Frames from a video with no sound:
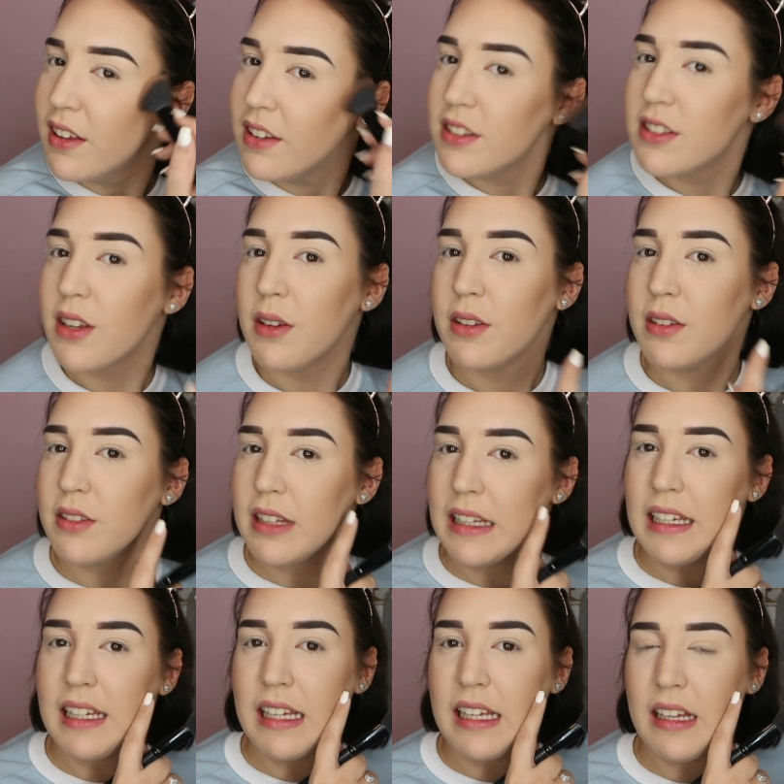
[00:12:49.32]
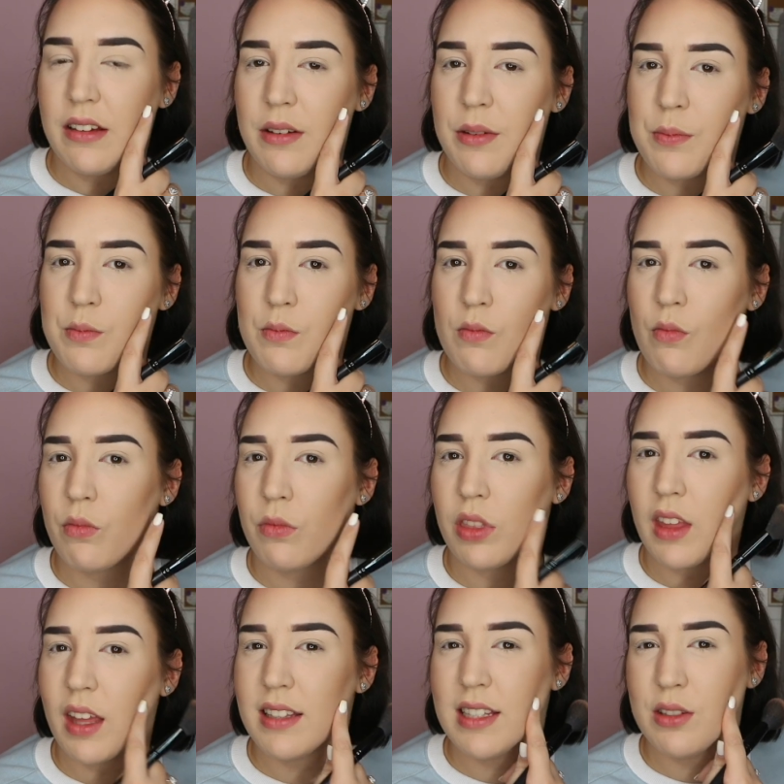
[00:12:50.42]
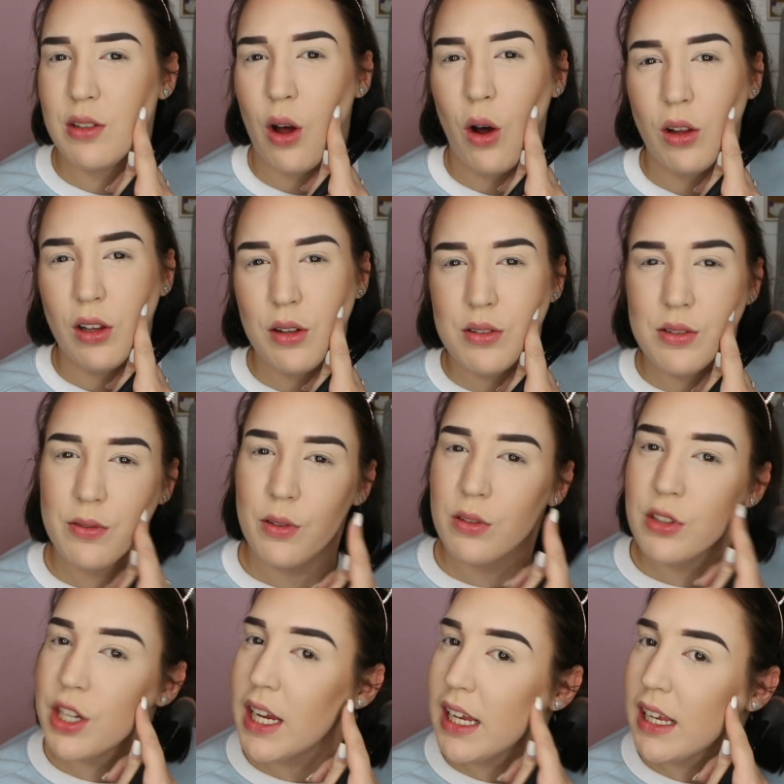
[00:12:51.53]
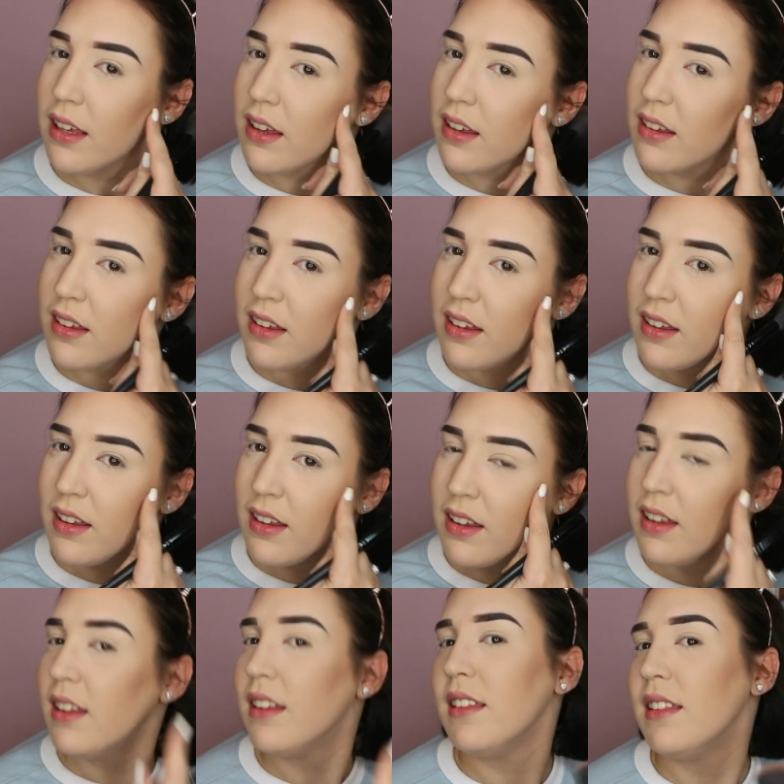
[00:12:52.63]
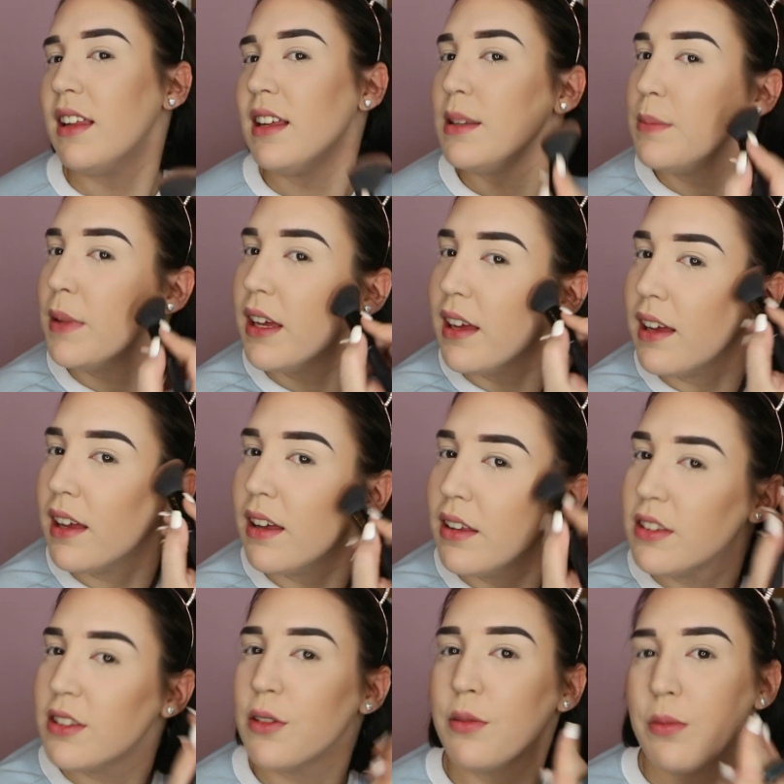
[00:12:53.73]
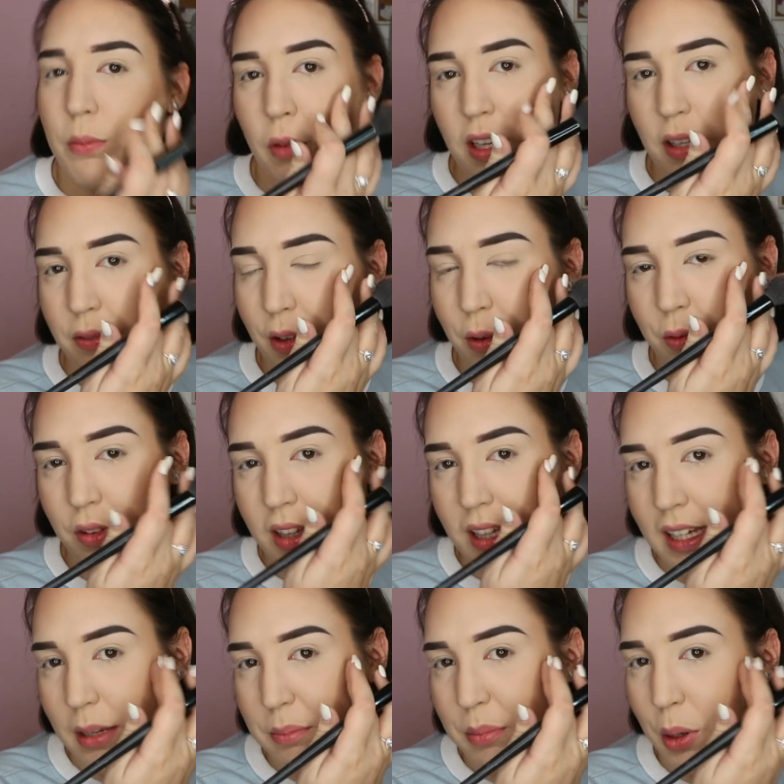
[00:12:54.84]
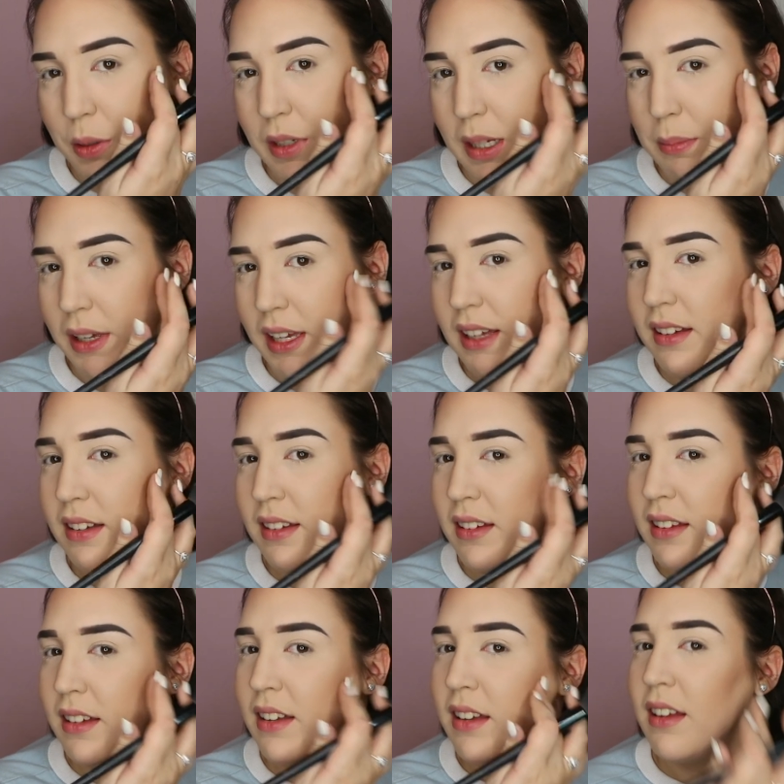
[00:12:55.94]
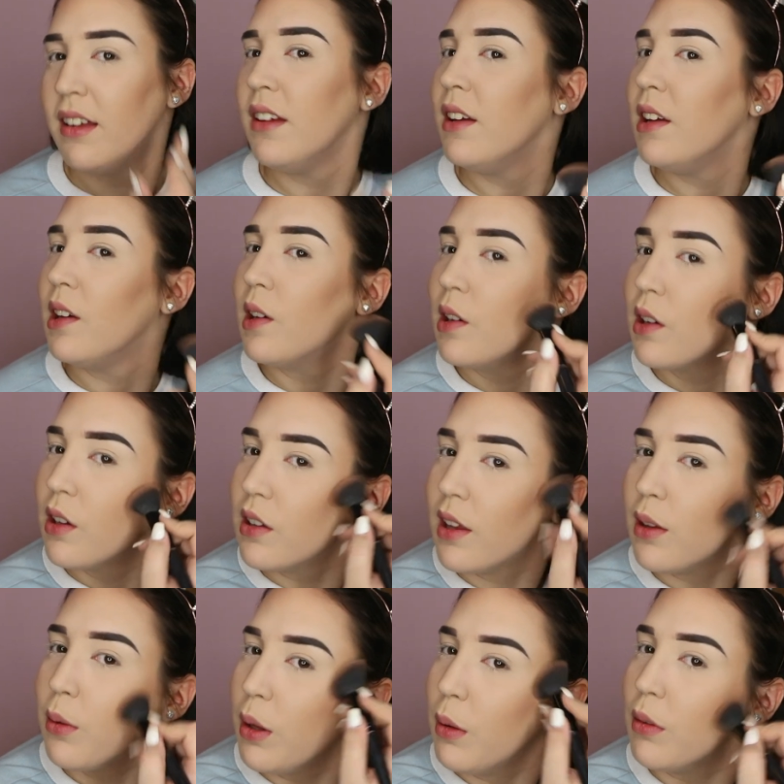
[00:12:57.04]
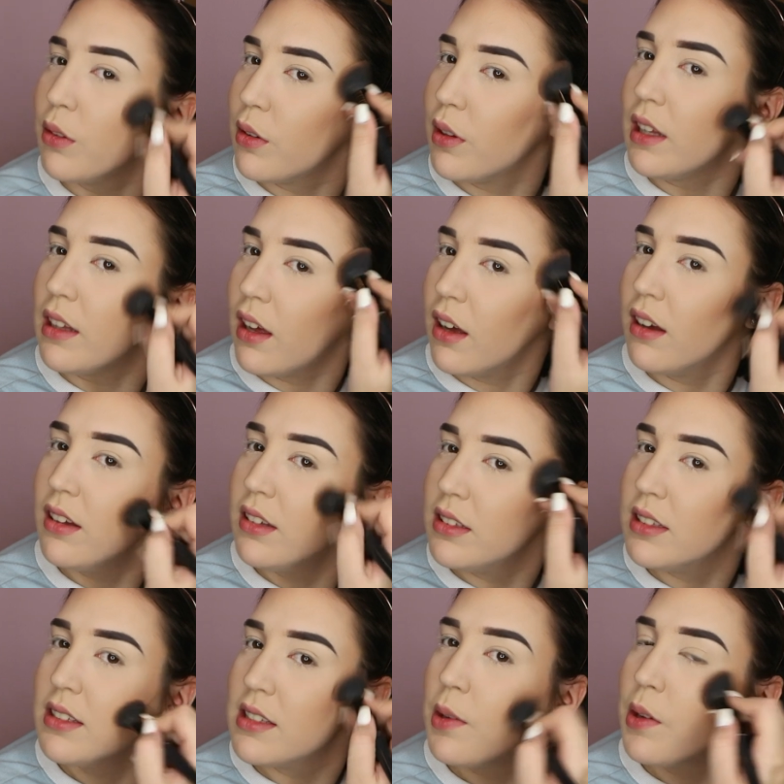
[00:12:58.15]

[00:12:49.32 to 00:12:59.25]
So is this the hollows of your cheek? This bit here, sort of where you feel the bony bit, because that's what you want to enhance.